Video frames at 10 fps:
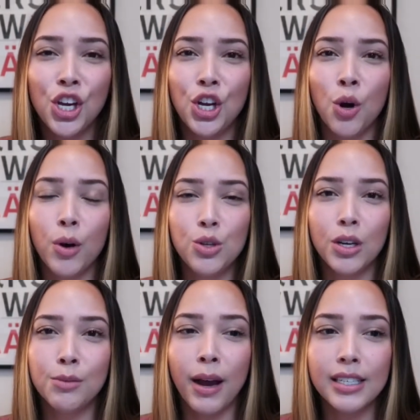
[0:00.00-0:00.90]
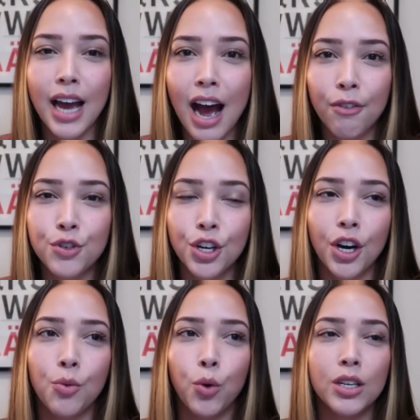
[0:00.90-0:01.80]
you know, what to expect
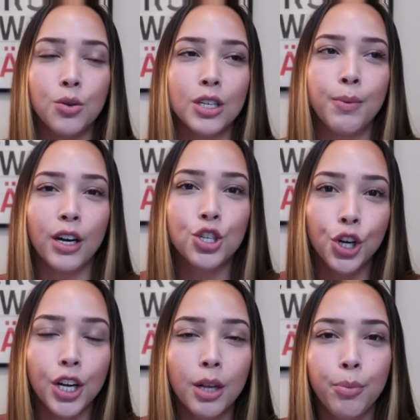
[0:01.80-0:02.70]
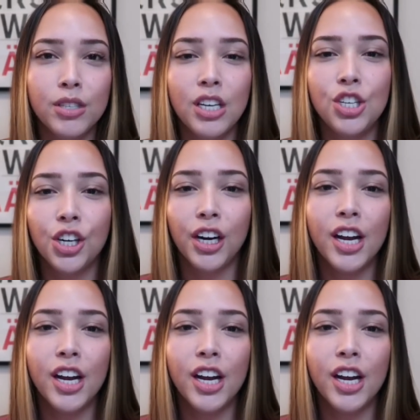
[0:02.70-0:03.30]
after and what to expect during the procedure.